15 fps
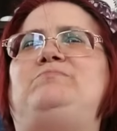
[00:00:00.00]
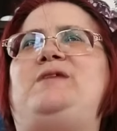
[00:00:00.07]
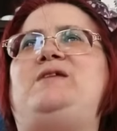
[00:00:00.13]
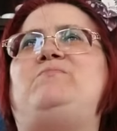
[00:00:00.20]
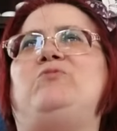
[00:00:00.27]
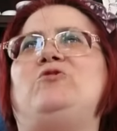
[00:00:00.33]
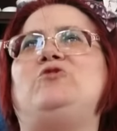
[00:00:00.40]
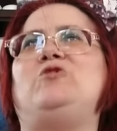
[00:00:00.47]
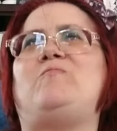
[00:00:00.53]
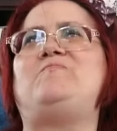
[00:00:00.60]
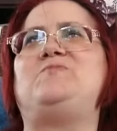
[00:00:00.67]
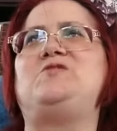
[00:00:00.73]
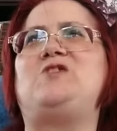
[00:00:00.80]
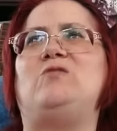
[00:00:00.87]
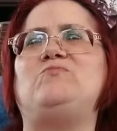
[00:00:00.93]
people
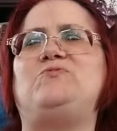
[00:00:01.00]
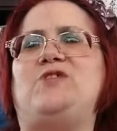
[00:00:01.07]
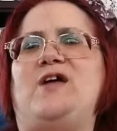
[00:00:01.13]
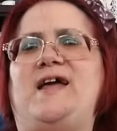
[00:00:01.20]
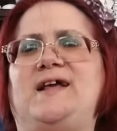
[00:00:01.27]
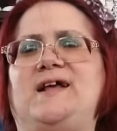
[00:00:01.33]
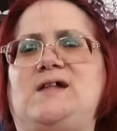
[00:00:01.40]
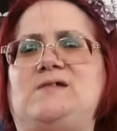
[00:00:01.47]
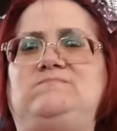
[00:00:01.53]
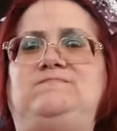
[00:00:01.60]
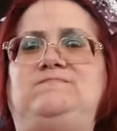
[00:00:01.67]
don't think,